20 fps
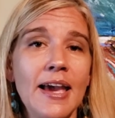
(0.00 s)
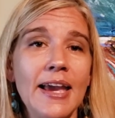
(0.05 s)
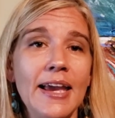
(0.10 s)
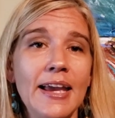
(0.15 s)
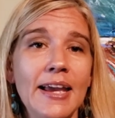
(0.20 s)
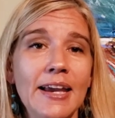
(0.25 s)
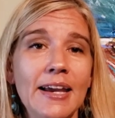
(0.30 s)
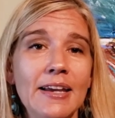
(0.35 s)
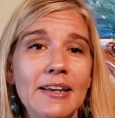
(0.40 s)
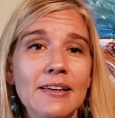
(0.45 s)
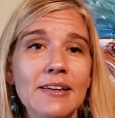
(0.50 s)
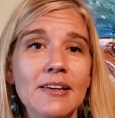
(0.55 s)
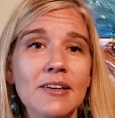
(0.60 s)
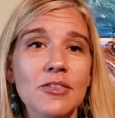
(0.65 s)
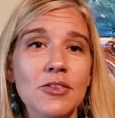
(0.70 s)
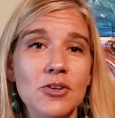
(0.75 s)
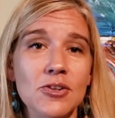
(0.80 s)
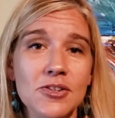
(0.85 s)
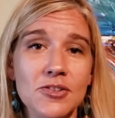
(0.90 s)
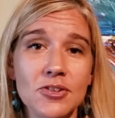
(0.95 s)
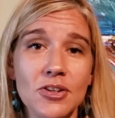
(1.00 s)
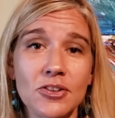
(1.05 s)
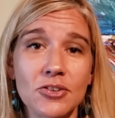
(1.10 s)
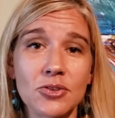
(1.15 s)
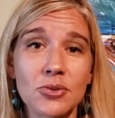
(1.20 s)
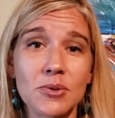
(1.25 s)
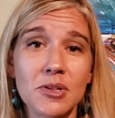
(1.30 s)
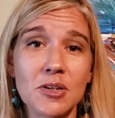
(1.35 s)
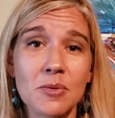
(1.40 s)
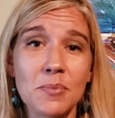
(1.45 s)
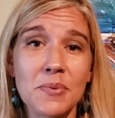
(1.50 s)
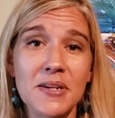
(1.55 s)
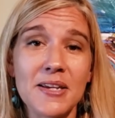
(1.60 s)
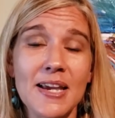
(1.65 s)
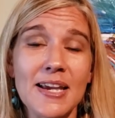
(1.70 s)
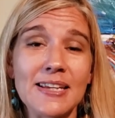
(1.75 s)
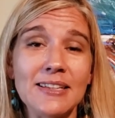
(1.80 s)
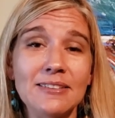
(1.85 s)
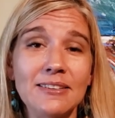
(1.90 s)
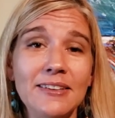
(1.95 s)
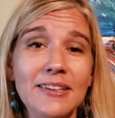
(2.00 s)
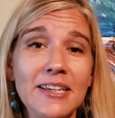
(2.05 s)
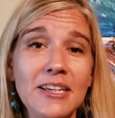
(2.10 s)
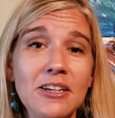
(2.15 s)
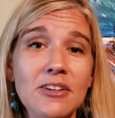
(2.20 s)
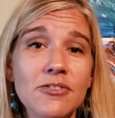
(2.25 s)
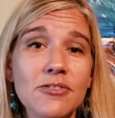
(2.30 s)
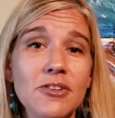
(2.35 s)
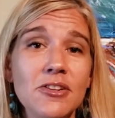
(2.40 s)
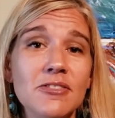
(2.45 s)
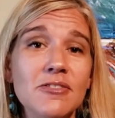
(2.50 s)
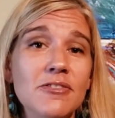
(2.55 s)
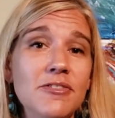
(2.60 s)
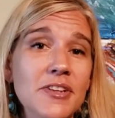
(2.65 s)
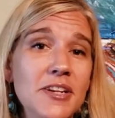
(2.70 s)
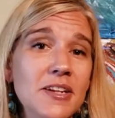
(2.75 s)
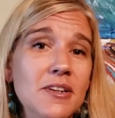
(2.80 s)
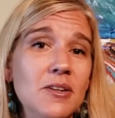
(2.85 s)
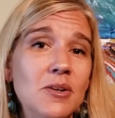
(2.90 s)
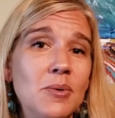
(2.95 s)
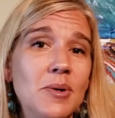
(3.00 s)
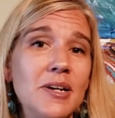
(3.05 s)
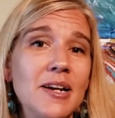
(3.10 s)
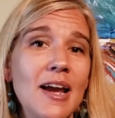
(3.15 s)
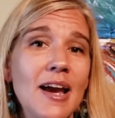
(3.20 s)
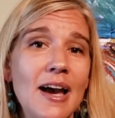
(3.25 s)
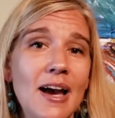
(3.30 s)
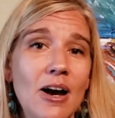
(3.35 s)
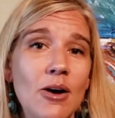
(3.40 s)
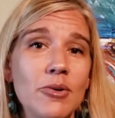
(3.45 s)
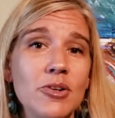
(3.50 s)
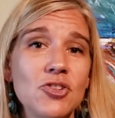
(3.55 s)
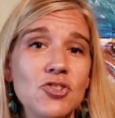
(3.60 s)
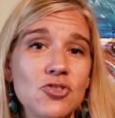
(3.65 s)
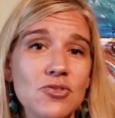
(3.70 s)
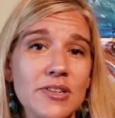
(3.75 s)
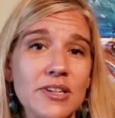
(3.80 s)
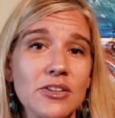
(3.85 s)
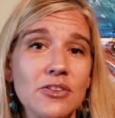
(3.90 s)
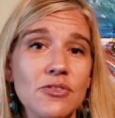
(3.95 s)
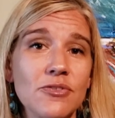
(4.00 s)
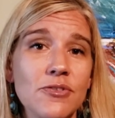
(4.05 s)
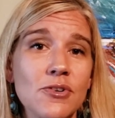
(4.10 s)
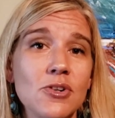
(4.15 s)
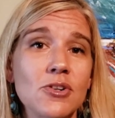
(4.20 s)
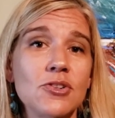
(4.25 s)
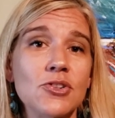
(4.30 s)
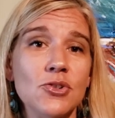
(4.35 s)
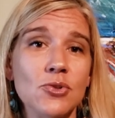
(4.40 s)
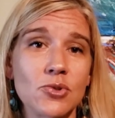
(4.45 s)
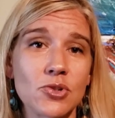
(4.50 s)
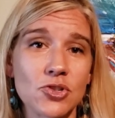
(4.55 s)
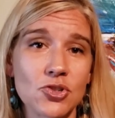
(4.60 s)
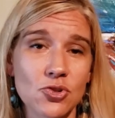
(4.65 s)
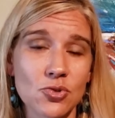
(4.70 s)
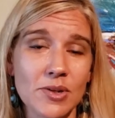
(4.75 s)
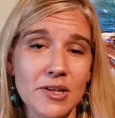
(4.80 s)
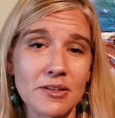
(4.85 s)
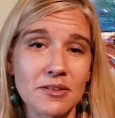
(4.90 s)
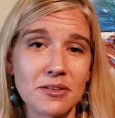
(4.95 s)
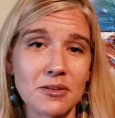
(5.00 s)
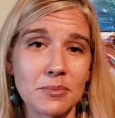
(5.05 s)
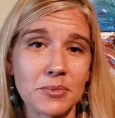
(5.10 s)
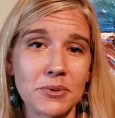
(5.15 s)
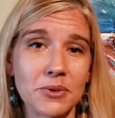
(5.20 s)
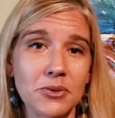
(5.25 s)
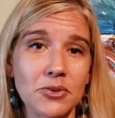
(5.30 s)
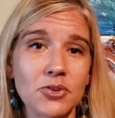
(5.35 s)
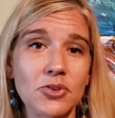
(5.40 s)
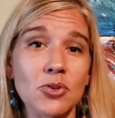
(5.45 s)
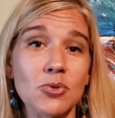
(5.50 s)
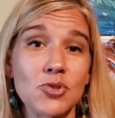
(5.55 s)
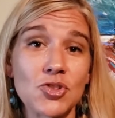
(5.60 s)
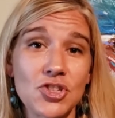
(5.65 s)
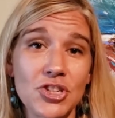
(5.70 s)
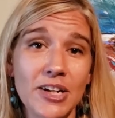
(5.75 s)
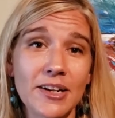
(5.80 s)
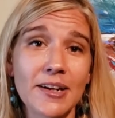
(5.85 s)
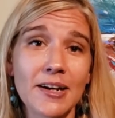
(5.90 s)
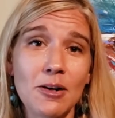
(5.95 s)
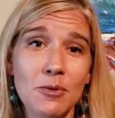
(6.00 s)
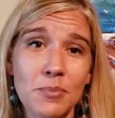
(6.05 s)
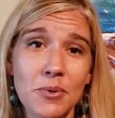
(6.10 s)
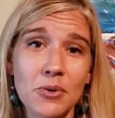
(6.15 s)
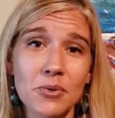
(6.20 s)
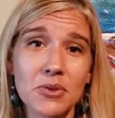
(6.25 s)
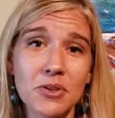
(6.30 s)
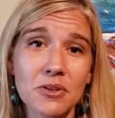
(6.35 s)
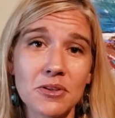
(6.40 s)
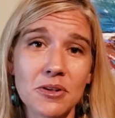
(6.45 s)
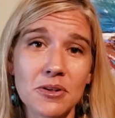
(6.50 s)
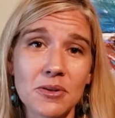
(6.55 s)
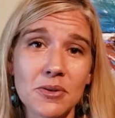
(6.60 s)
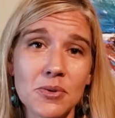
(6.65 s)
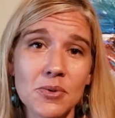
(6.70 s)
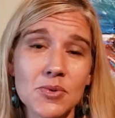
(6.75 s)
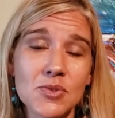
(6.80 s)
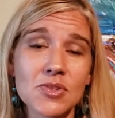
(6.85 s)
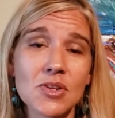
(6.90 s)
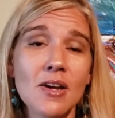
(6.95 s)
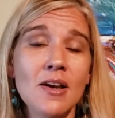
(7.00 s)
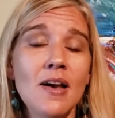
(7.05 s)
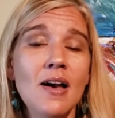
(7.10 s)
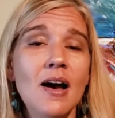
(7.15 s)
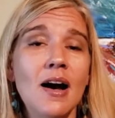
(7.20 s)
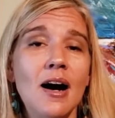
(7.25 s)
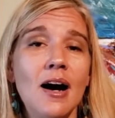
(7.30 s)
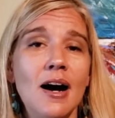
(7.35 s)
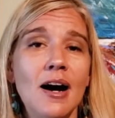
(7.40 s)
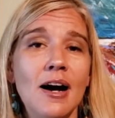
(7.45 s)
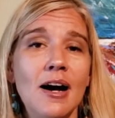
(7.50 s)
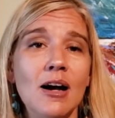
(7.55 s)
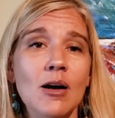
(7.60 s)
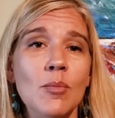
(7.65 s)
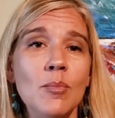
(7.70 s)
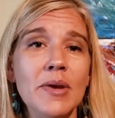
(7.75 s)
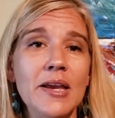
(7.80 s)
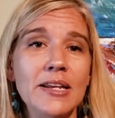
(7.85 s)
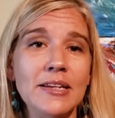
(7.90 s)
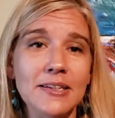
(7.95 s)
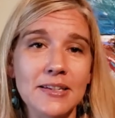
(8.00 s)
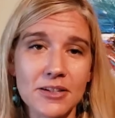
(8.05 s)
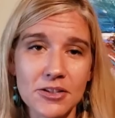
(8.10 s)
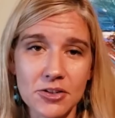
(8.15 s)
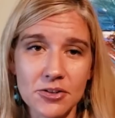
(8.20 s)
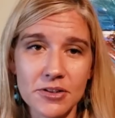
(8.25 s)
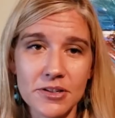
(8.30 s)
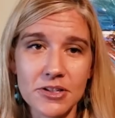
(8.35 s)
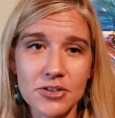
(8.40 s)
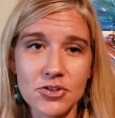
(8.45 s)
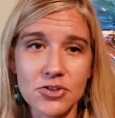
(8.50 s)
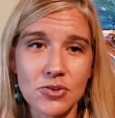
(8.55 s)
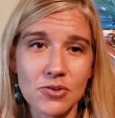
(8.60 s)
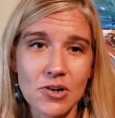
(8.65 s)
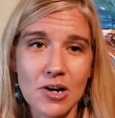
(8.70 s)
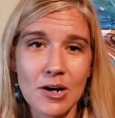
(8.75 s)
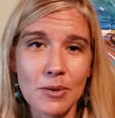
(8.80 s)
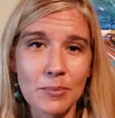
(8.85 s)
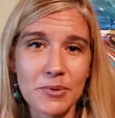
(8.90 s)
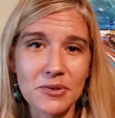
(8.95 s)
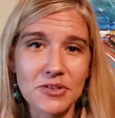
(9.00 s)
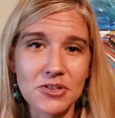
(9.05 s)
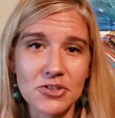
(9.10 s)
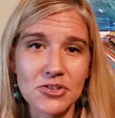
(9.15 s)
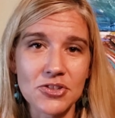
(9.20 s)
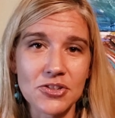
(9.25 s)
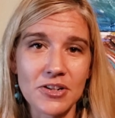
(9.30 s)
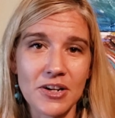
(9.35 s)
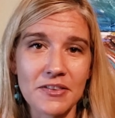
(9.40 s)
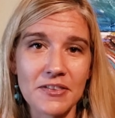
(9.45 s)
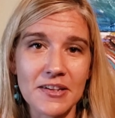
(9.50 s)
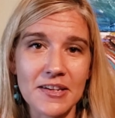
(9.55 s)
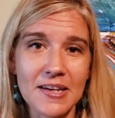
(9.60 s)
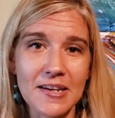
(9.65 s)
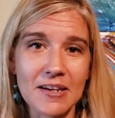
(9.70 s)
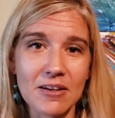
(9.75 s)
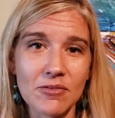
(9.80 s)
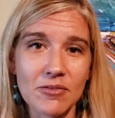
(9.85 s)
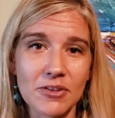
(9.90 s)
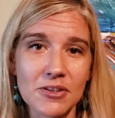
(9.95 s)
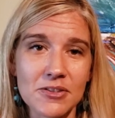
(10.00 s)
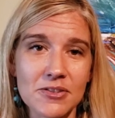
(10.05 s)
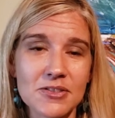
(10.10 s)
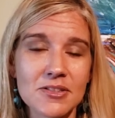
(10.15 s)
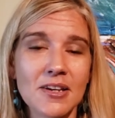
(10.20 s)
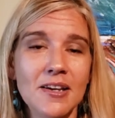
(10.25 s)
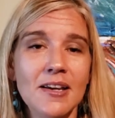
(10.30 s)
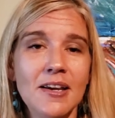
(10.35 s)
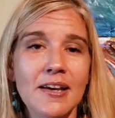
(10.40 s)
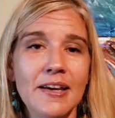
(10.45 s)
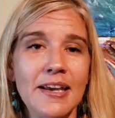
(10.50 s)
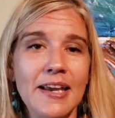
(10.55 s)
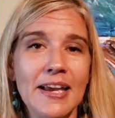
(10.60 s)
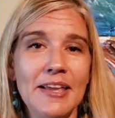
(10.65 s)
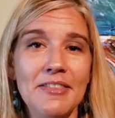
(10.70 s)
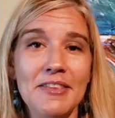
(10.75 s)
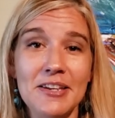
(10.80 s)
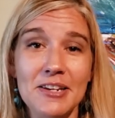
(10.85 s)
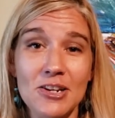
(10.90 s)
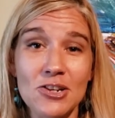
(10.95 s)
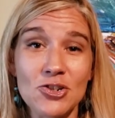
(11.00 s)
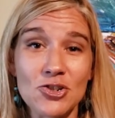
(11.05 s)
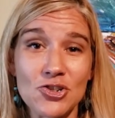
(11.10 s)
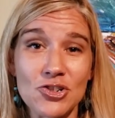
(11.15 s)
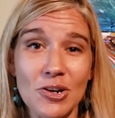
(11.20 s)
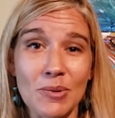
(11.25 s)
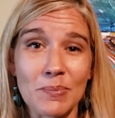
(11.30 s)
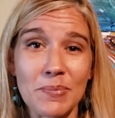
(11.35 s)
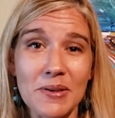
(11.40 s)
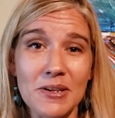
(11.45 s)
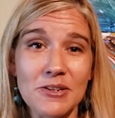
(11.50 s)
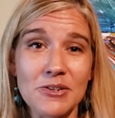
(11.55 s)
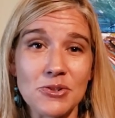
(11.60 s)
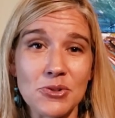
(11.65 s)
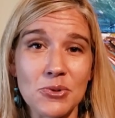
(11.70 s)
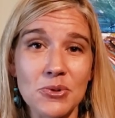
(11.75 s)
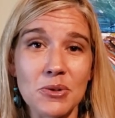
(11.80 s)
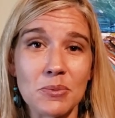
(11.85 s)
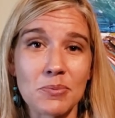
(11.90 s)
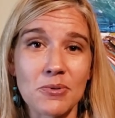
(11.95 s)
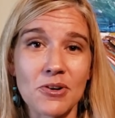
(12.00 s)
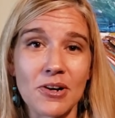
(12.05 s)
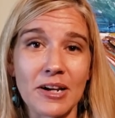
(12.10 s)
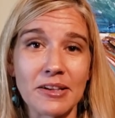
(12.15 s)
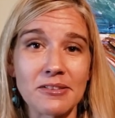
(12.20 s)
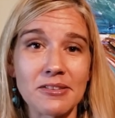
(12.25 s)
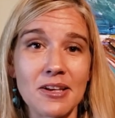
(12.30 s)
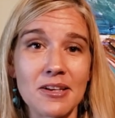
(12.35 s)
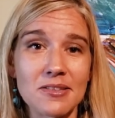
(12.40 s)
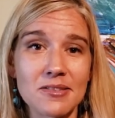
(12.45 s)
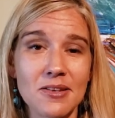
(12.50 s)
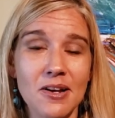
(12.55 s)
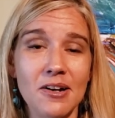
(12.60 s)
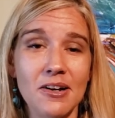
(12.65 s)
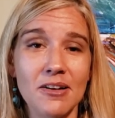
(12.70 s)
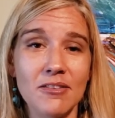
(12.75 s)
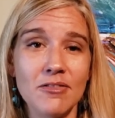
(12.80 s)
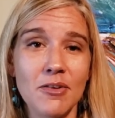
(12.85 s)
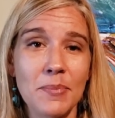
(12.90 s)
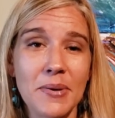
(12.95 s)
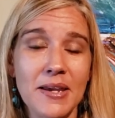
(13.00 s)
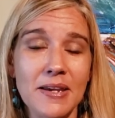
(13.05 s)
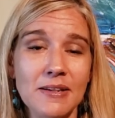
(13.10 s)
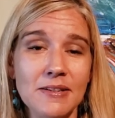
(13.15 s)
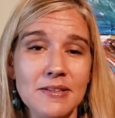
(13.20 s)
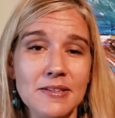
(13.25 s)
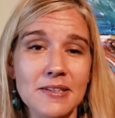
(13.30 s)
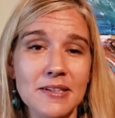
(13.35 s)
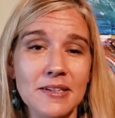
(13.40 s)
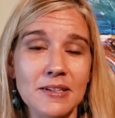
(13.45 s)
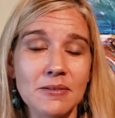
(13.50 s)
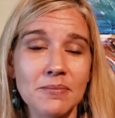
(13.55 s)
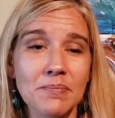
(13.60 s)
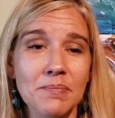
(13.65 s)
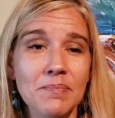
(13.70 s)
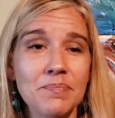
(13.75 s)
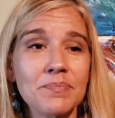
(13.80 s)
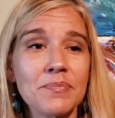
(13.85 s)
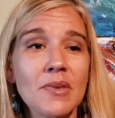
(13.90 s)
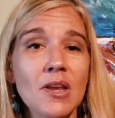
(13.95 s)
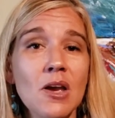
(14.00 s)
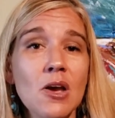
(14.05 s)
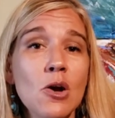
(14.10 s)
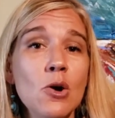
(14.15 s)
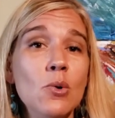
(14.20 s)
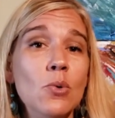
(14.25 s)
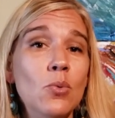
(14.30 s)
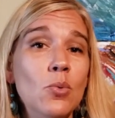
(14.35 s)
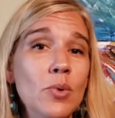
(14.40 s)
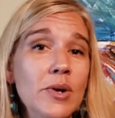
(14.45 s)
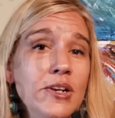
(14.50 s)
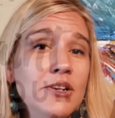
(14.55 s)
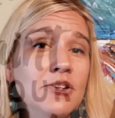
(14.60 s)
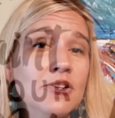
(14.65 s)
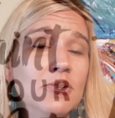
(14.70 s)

And there is also going to be a link for a video on how to transfer your traceable. So check out both of those um, and get your initial composition on the canvas and then jump into the process of painting. When